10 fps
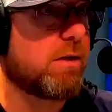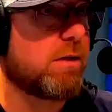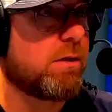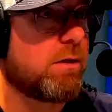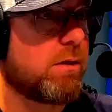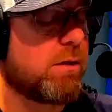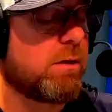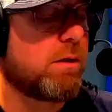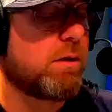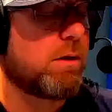You
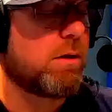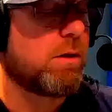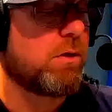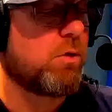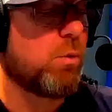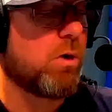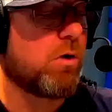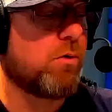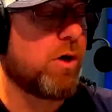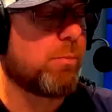want to
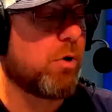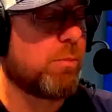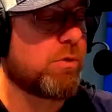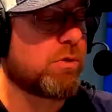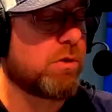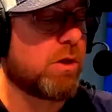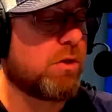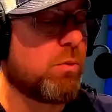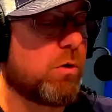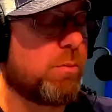create purpose,
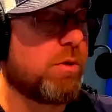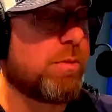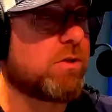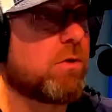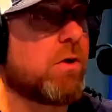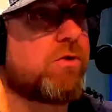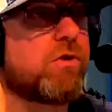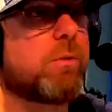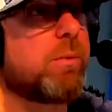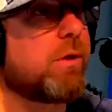like you want to be the best artist
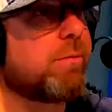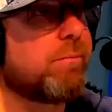you can be.